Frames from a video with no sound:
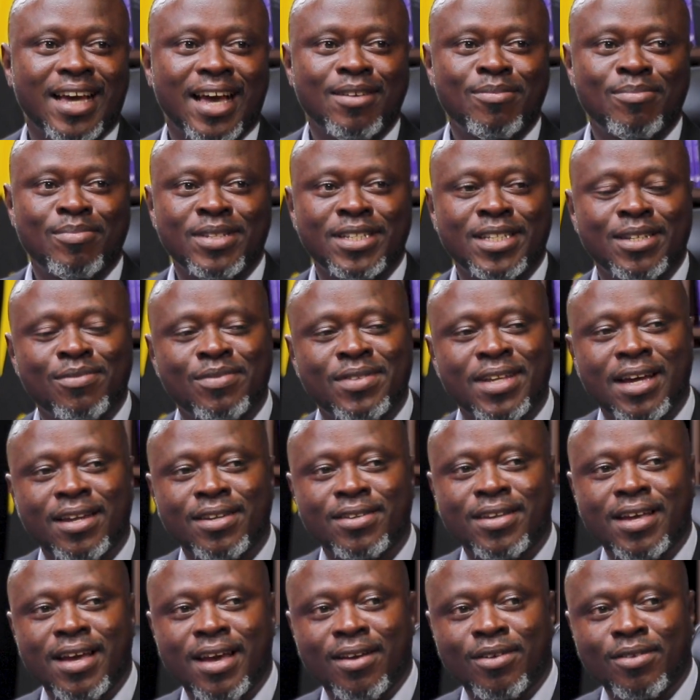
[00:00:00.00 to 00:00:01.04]
I believe
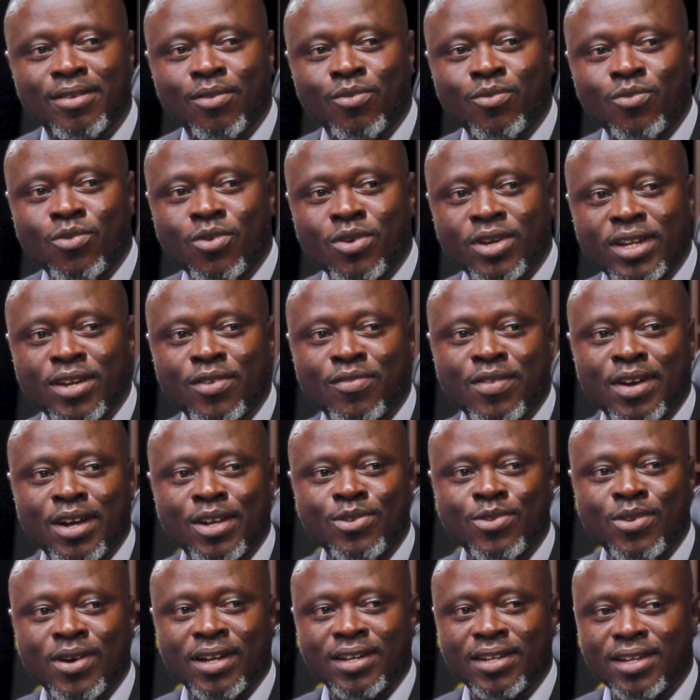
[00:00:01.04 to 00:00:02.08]
that whatever
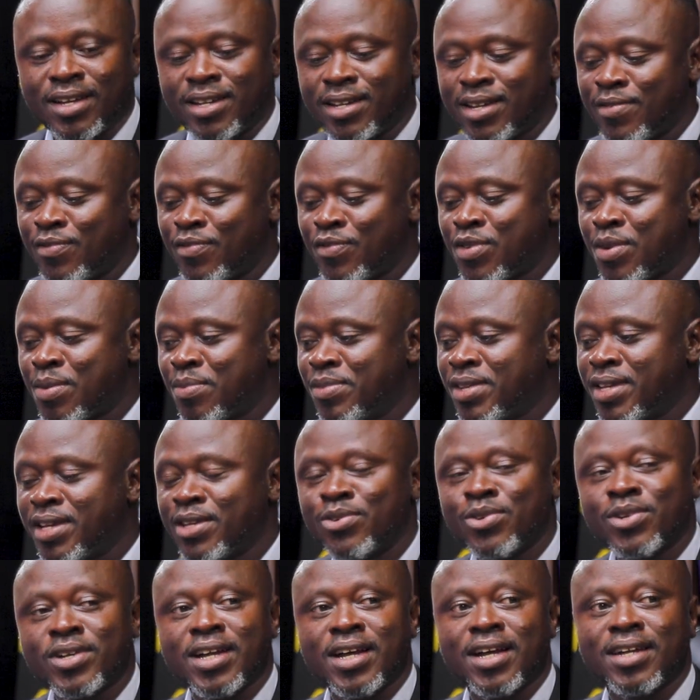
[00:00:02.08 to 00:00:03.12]
you are learning from here,
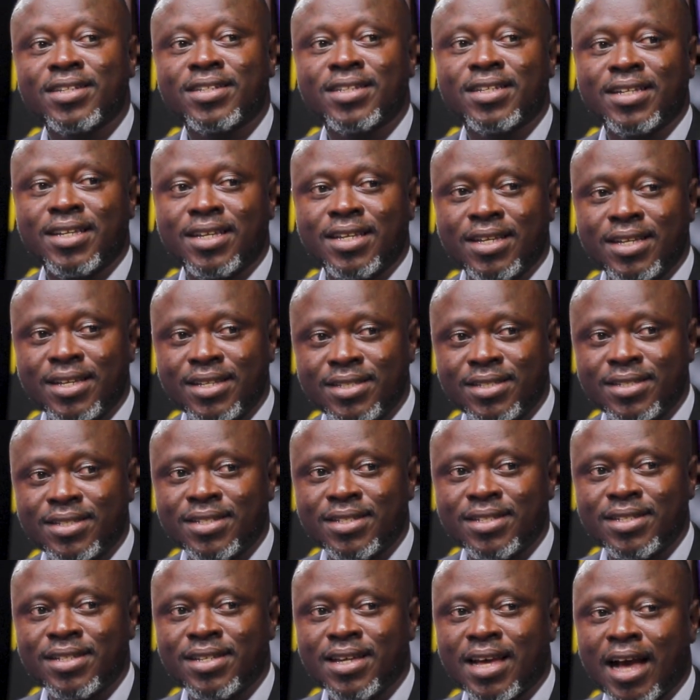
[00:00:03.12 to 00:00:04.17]
you can
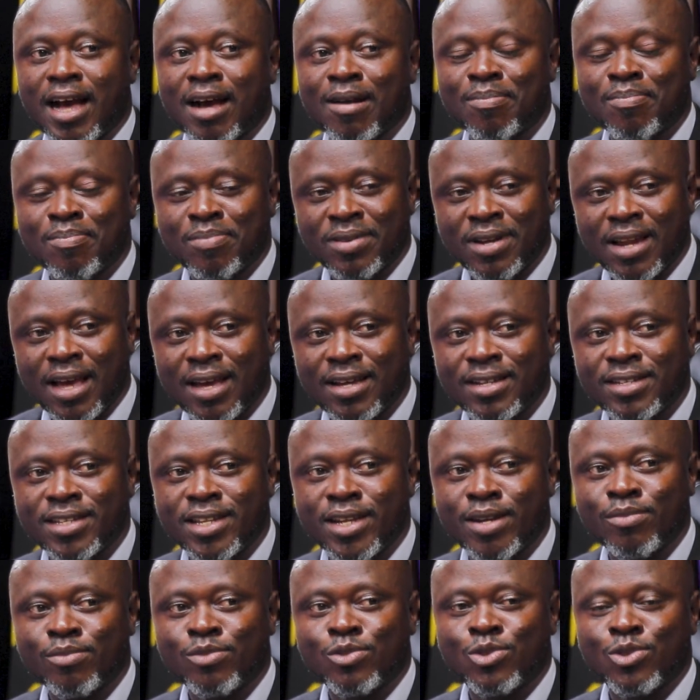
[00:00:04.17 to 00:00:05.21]
easily apply
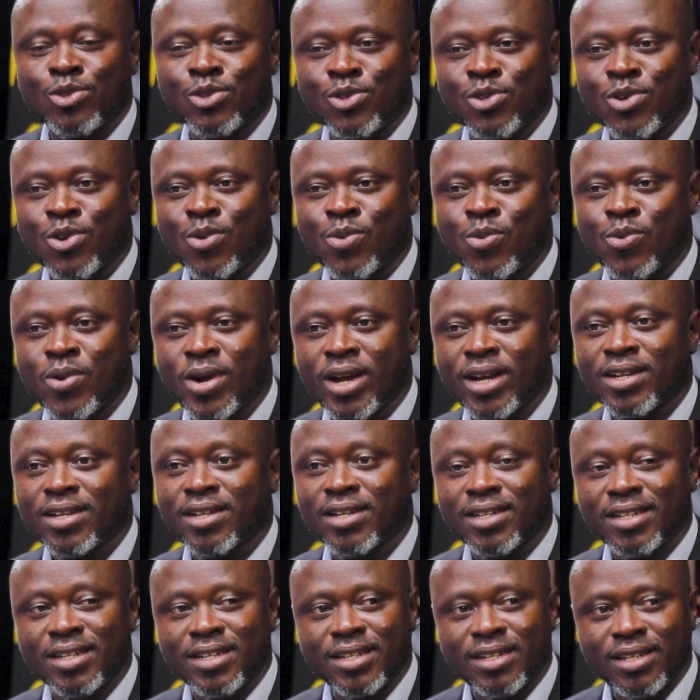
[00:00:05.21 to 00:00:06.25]
them to your work
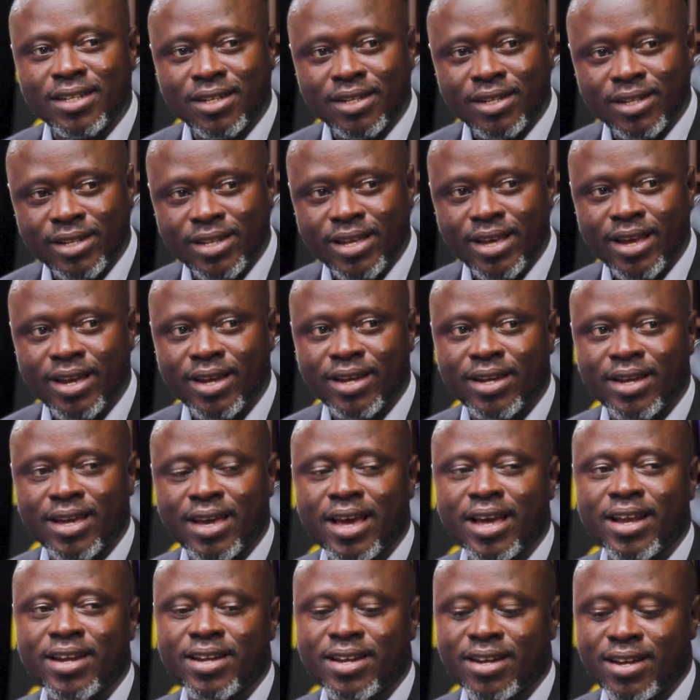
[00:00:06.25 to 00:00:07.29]
here
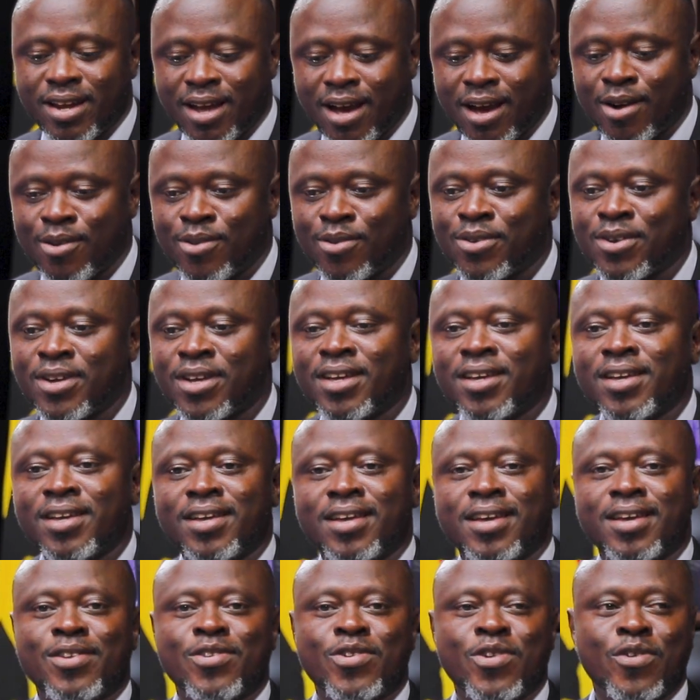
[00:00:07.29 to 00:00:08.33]
and now
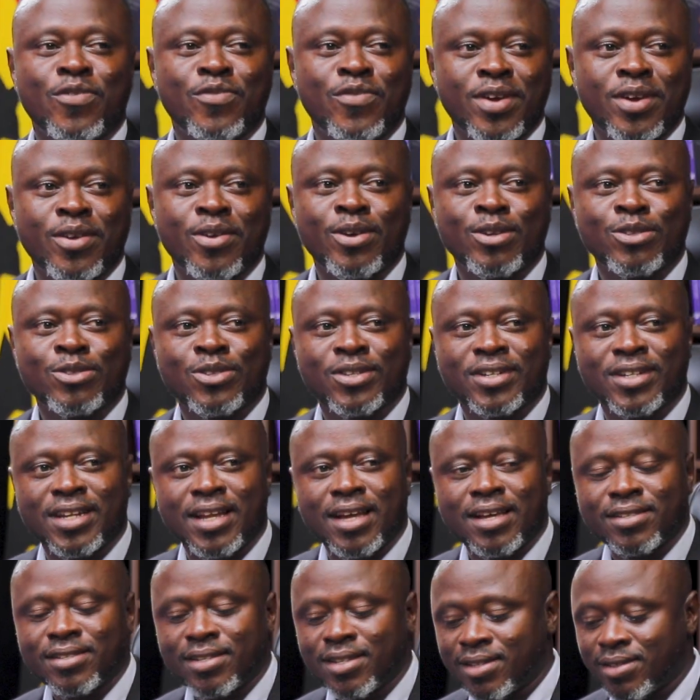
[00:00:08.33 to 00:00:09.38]
in your various
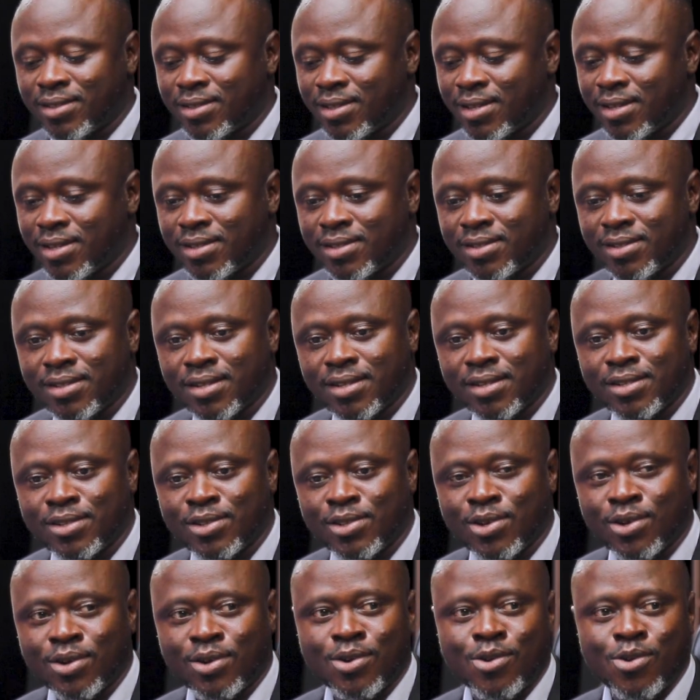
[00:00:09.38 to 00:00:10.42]
organizations, in
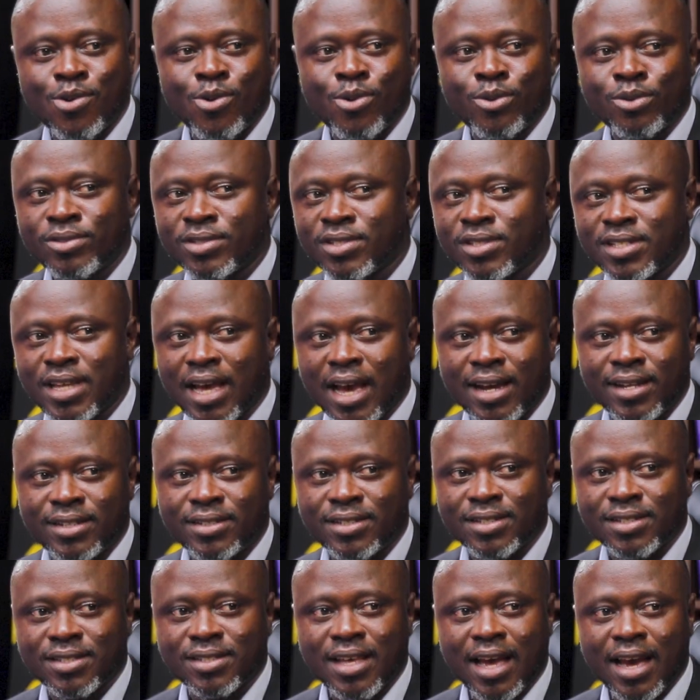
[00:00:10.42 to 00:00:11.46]
your own
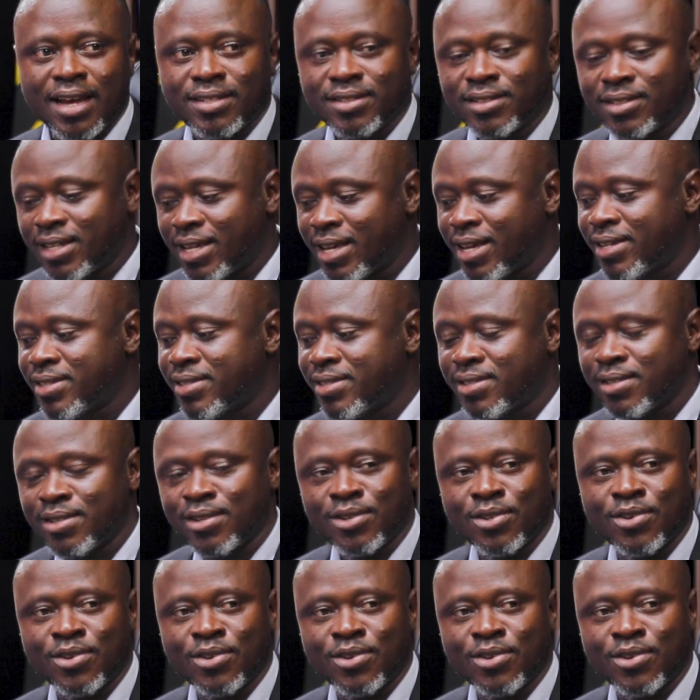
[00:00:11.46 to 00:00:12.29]
side gigs.